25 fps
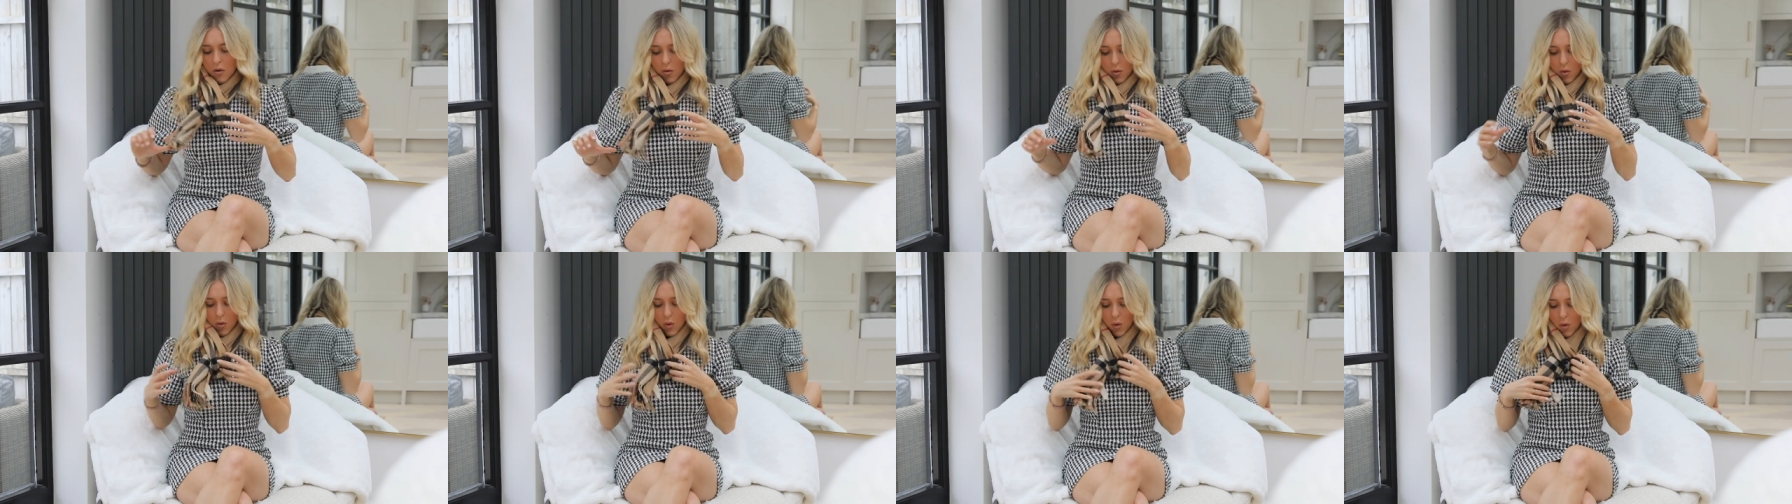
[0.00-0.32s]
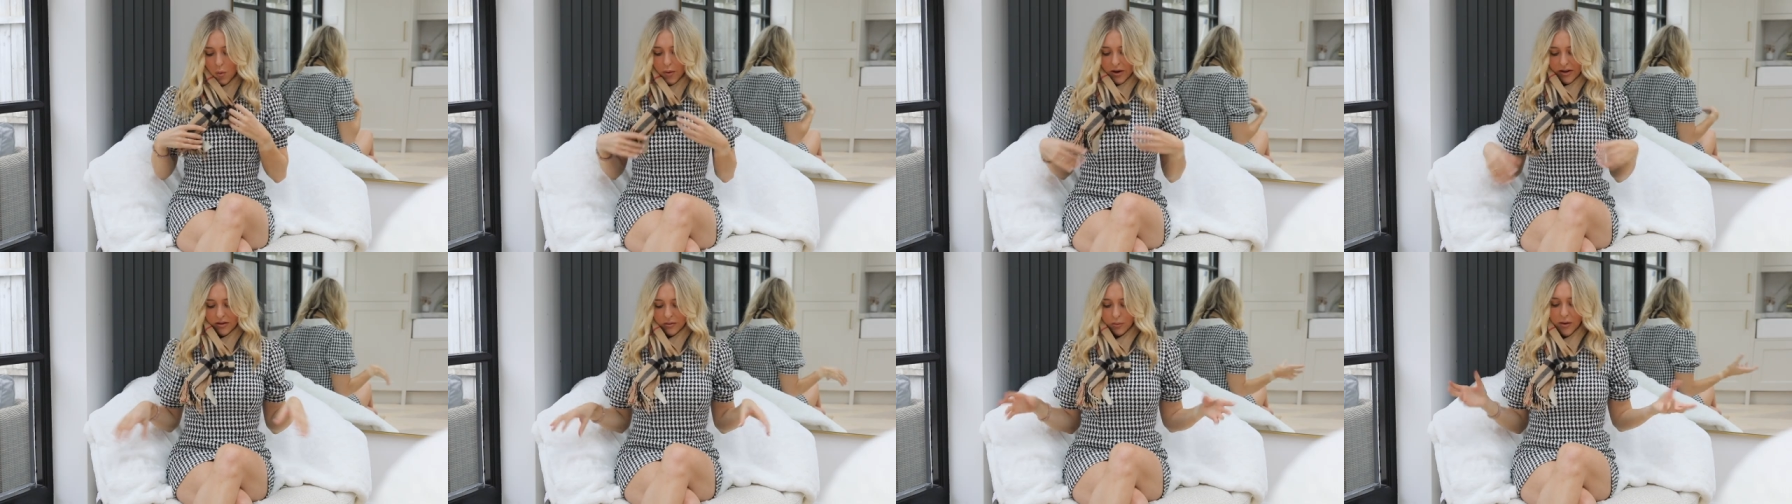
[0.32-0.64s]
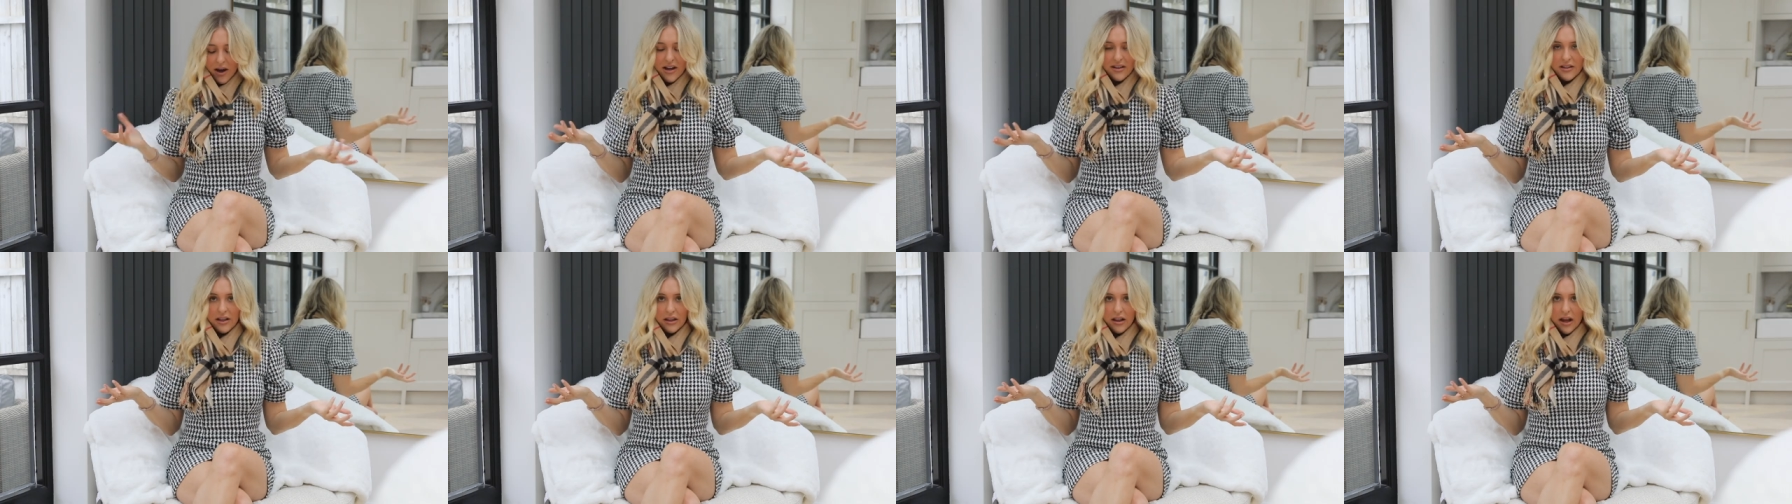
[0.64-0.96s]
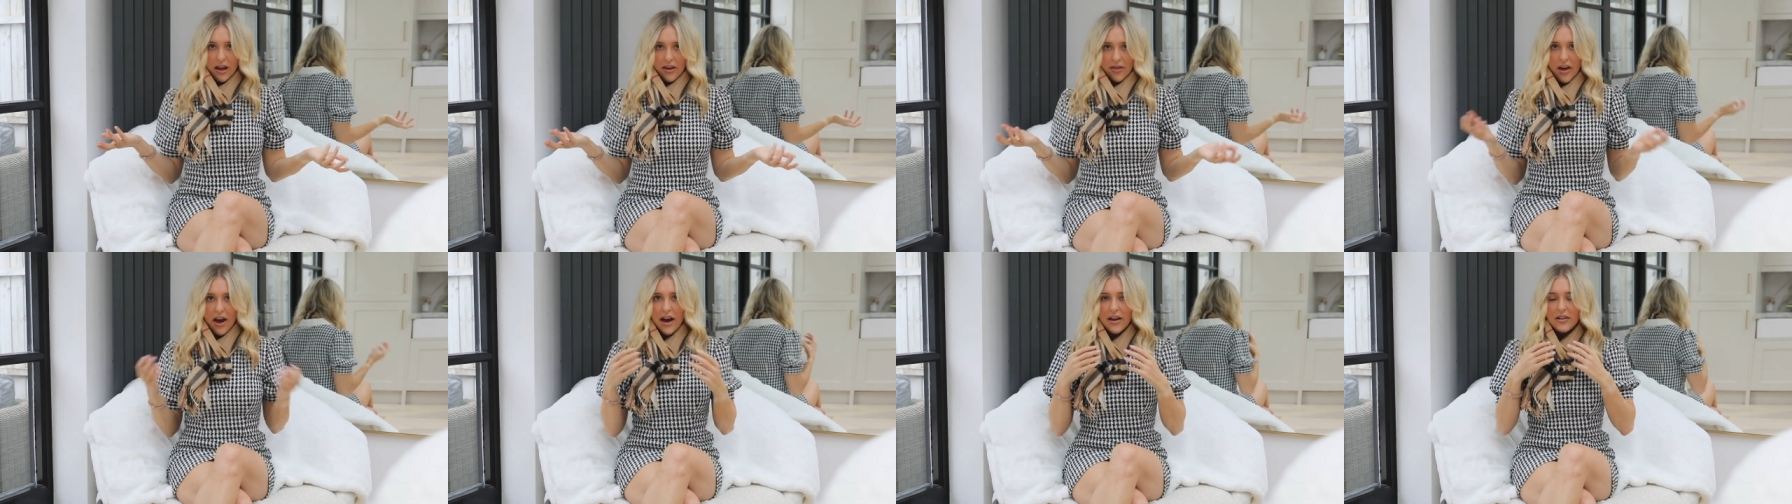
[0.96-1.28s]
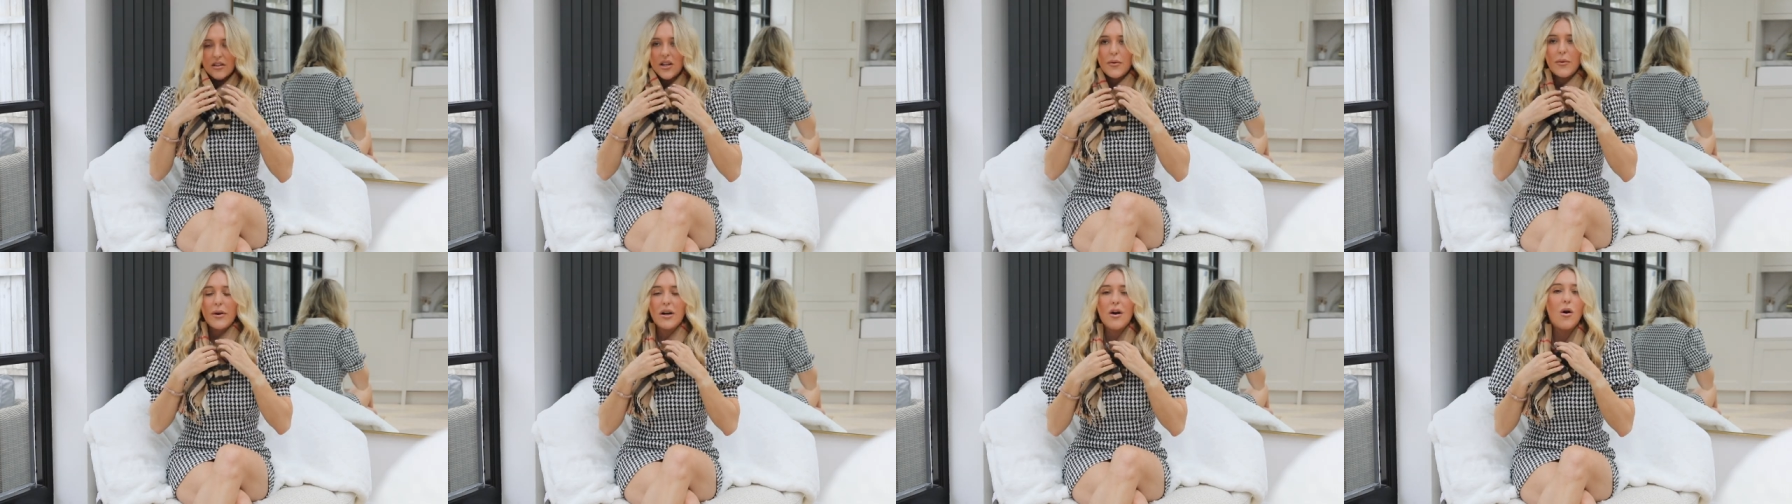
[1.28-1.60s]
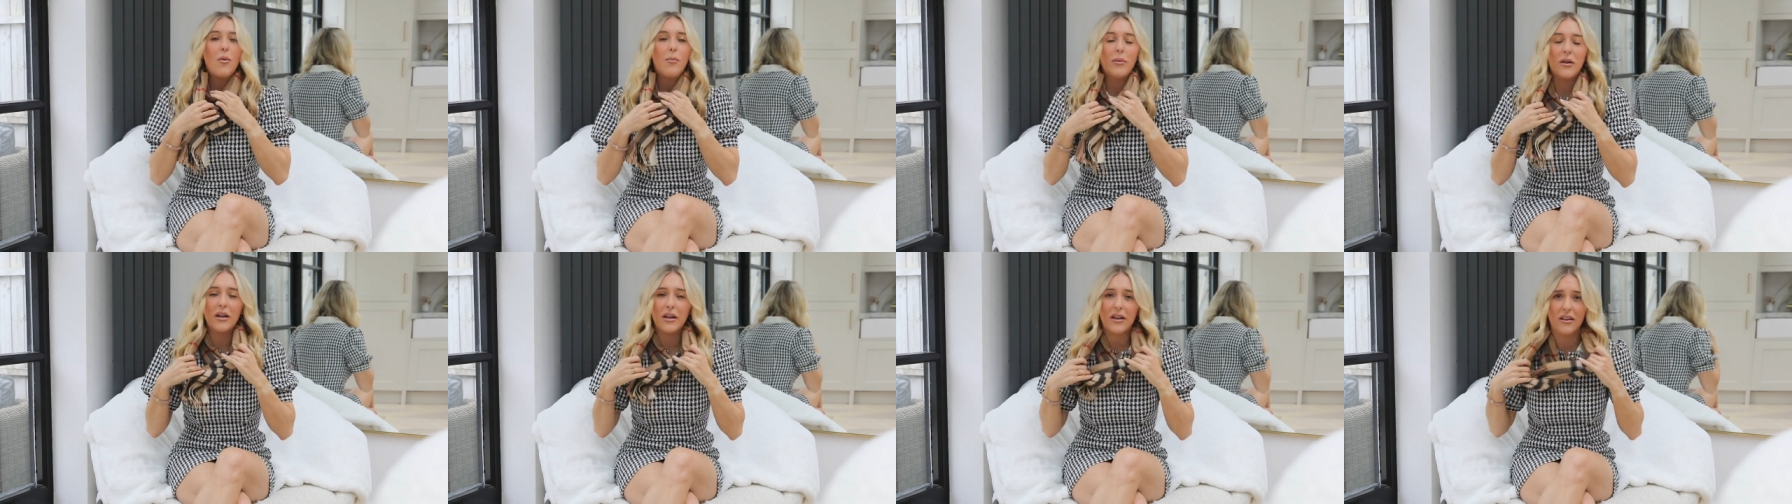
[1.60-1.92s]
always wears it like that. So it
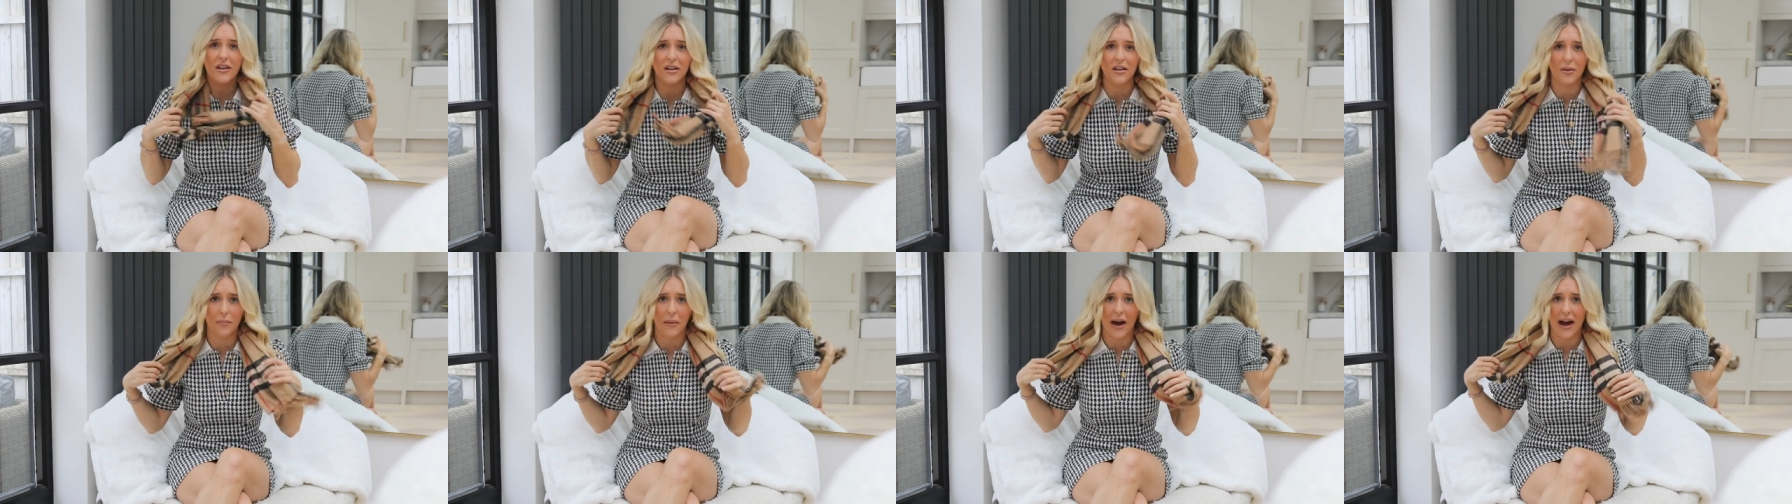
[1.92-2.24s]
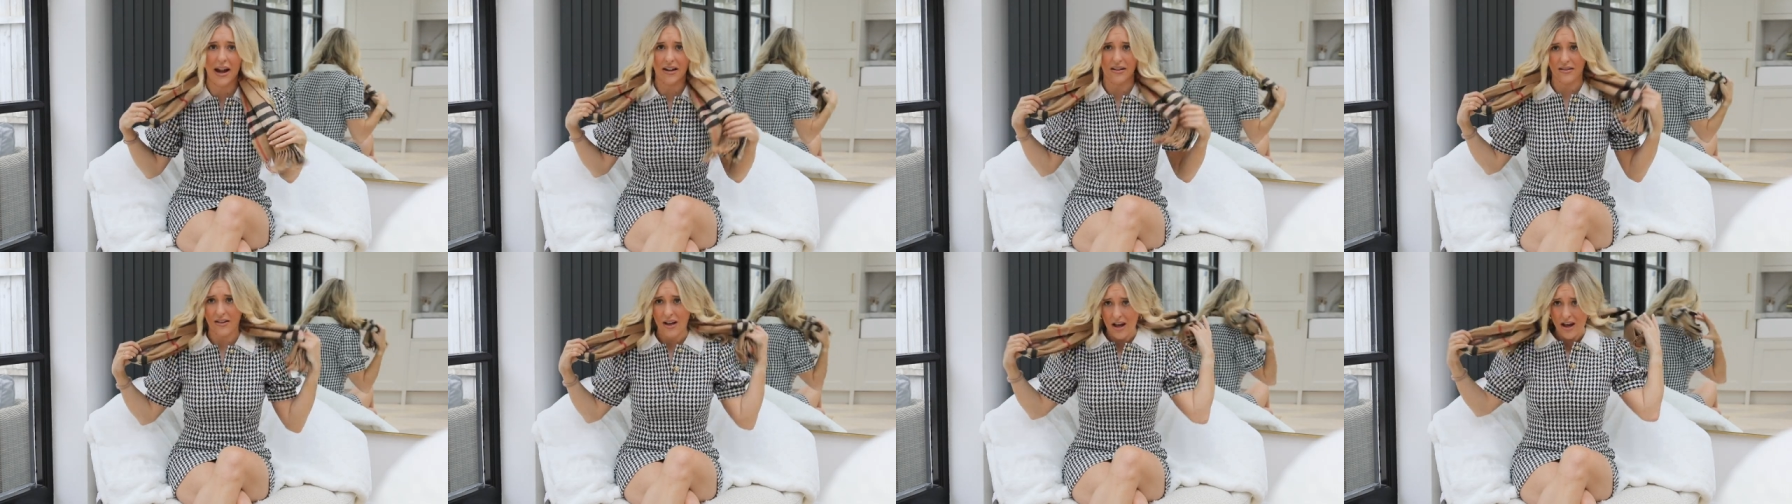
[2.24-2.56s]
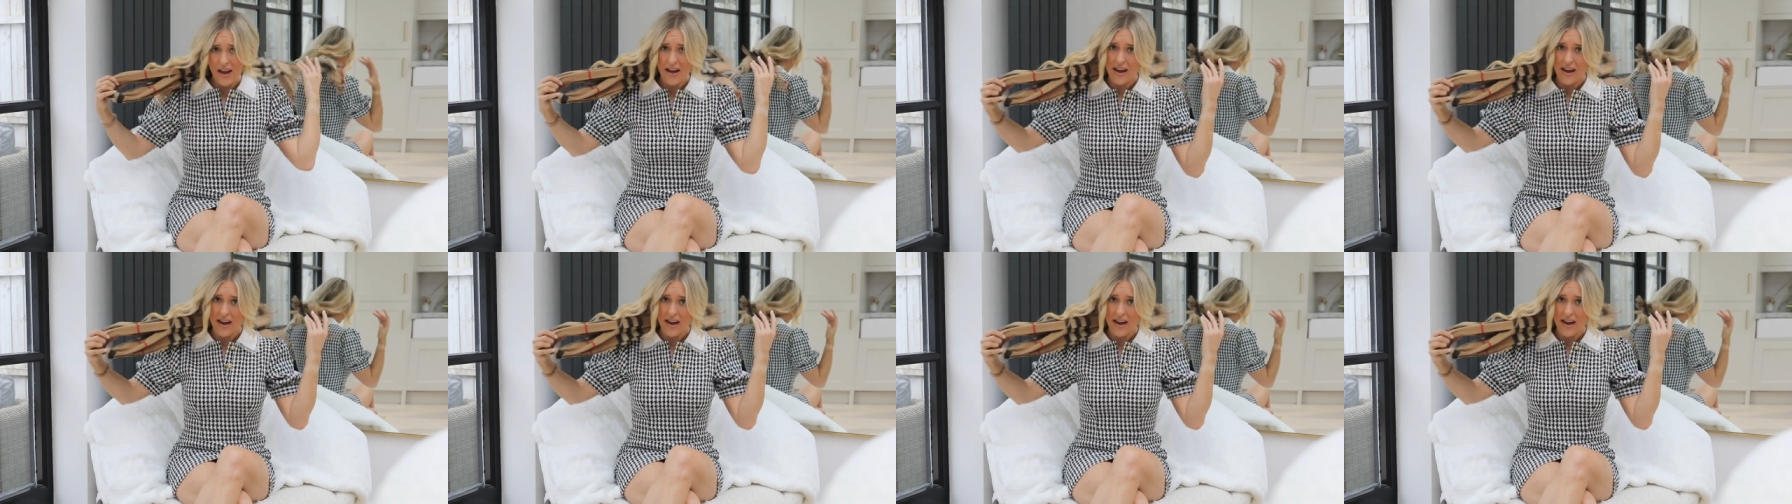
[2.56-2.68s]
completely depends.